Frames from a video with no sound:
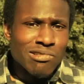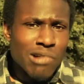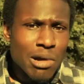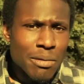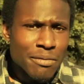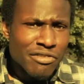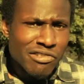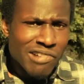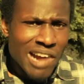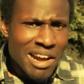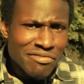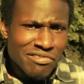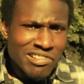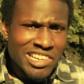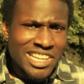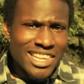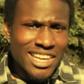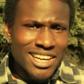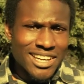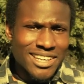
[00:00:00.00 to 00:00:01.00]
room for
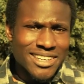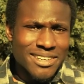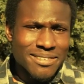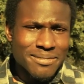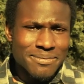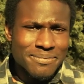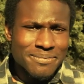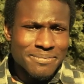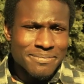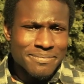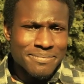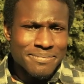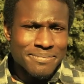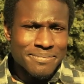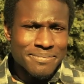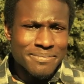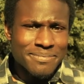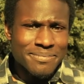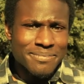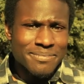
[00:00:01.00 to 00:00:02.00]
everything.
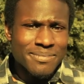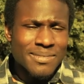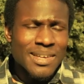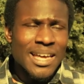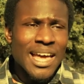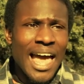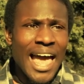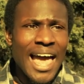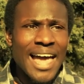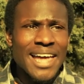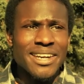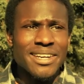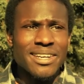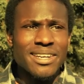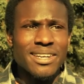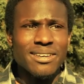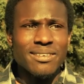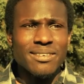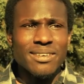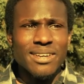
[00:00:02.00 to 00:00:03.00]
And
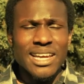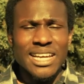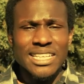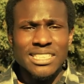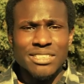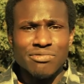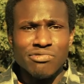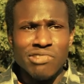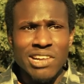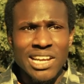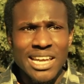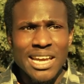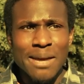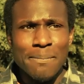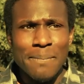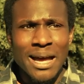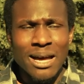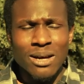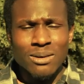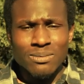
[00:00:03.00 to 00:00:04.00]
it's really
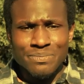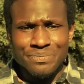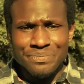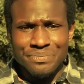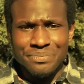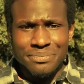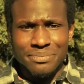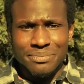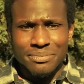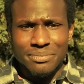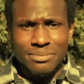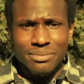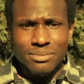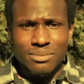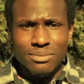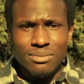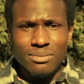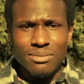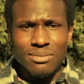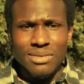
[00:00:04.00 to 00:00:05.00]
about
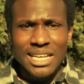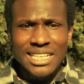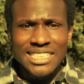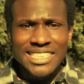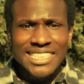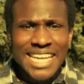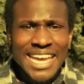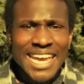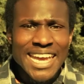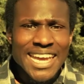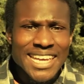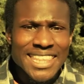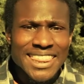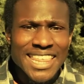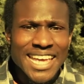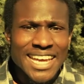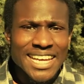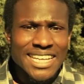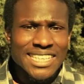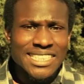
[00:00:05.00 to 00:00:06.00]
seeing
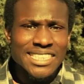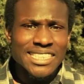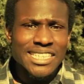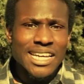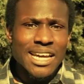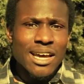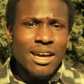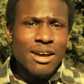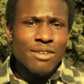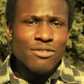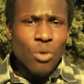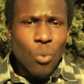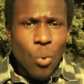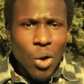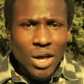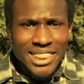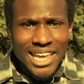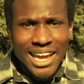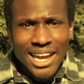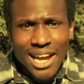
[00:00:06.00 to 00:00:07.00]
things for
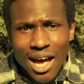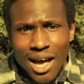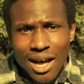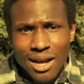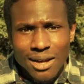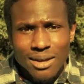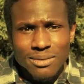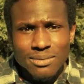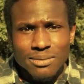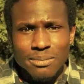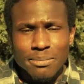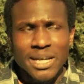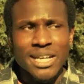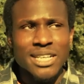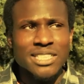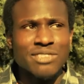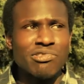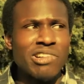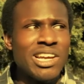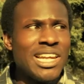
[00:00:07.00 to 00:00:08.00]
what they are.
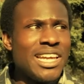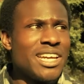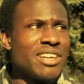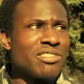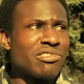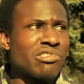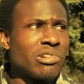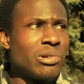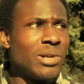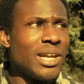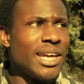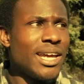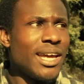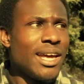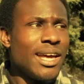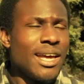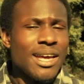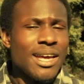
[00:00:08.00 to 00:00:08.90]
Because really and truly,